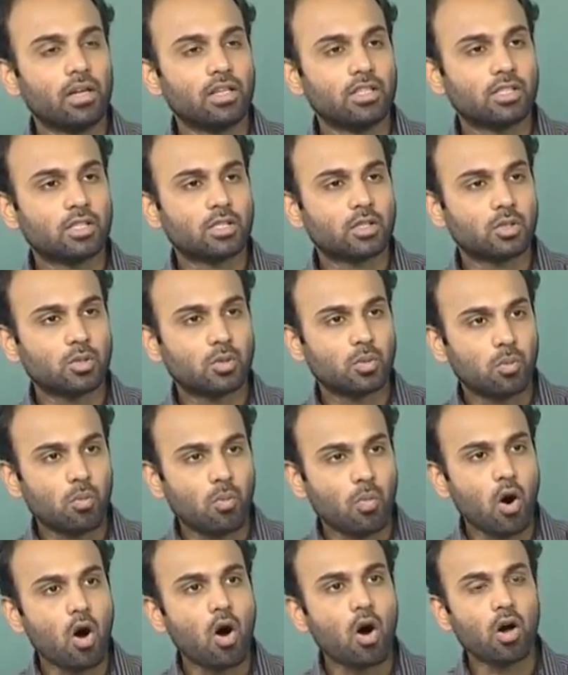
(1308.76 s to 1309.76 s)

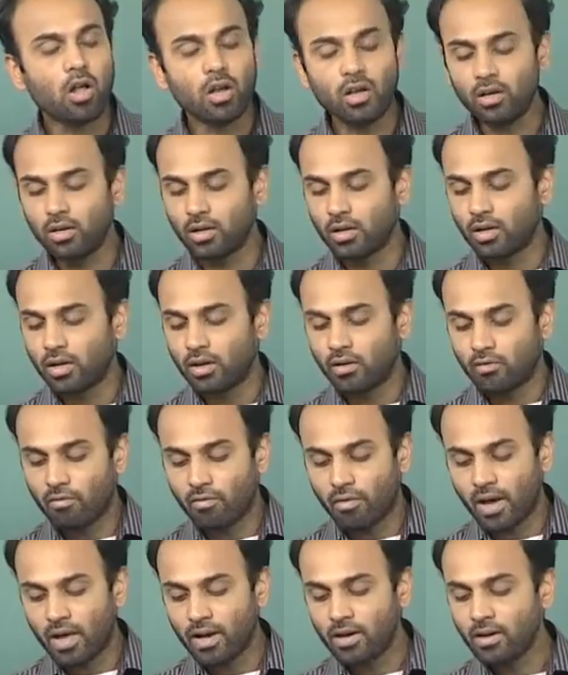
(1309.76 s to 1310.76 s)
small
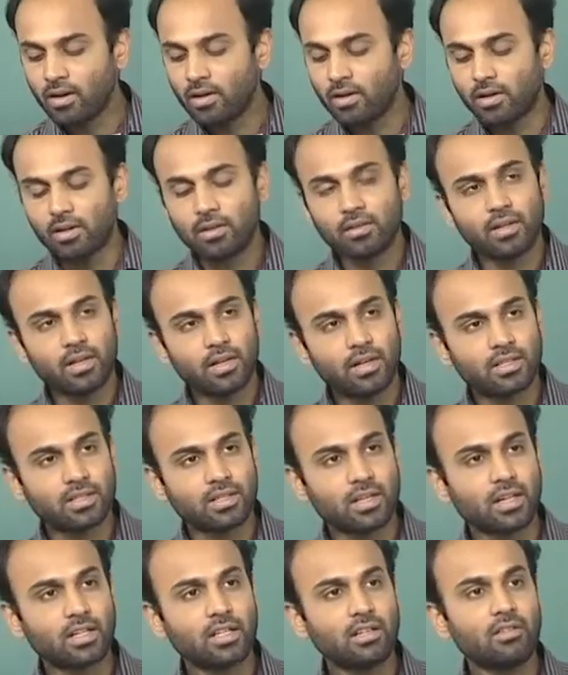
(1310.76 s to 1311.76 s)
when the
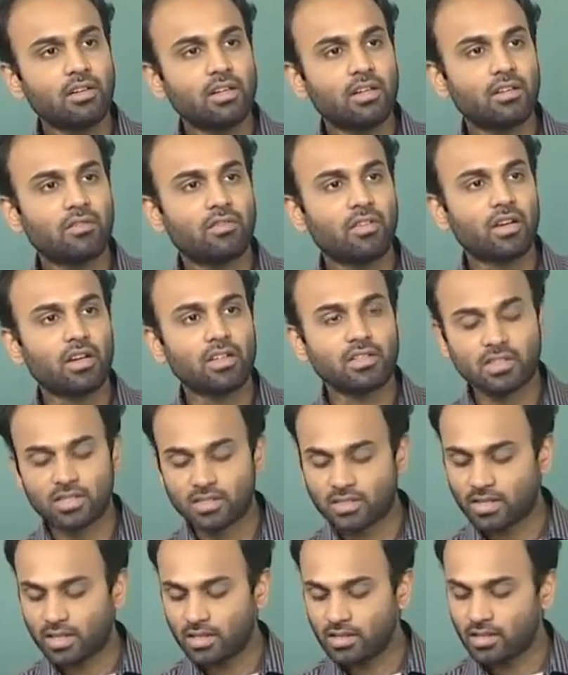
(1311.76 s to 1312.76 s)
destructive interference
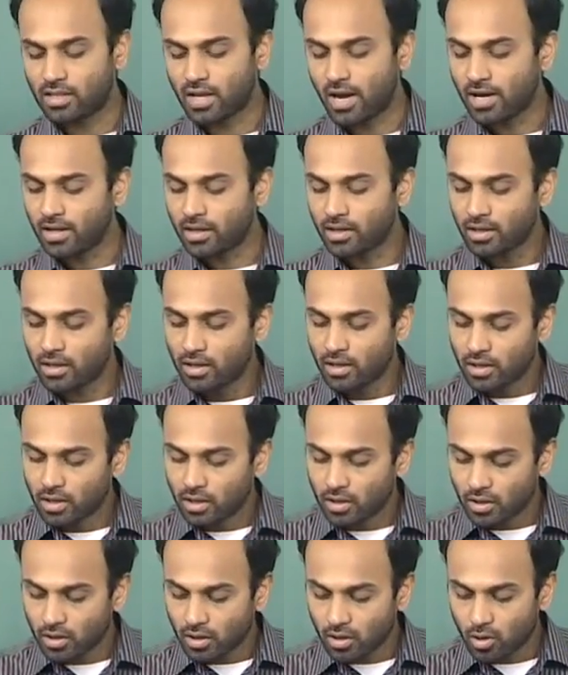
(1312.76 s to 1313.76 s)
is such that
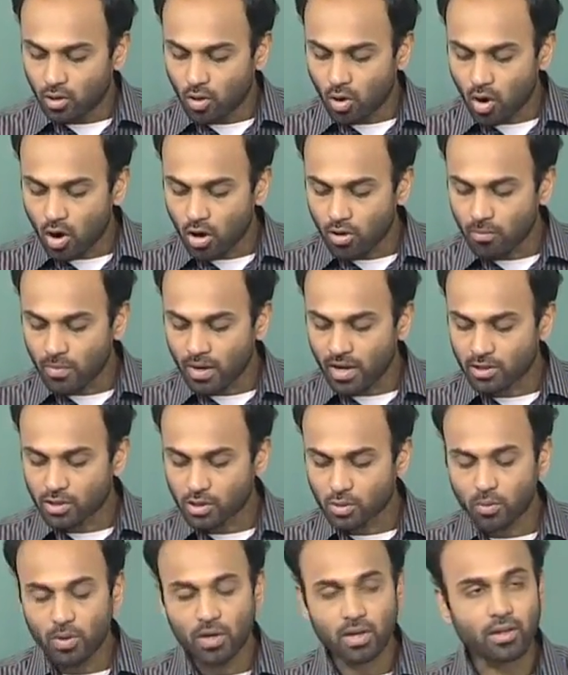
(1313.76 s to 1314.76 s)
norm h
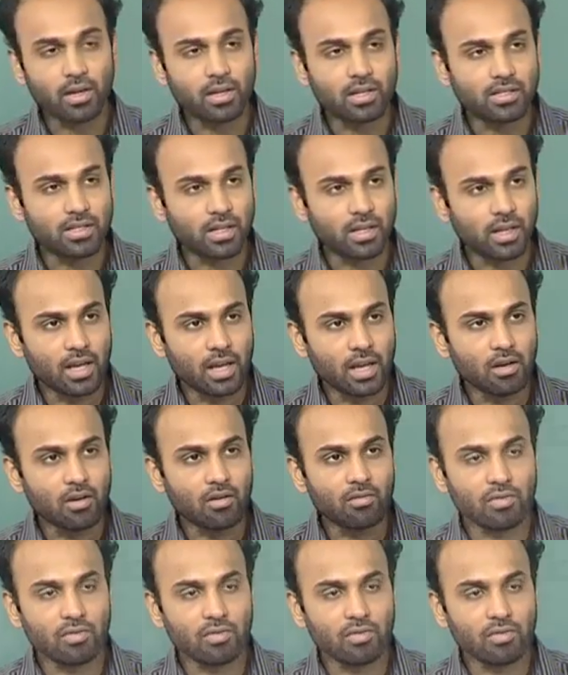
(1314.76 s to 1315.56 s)
square, that is the gain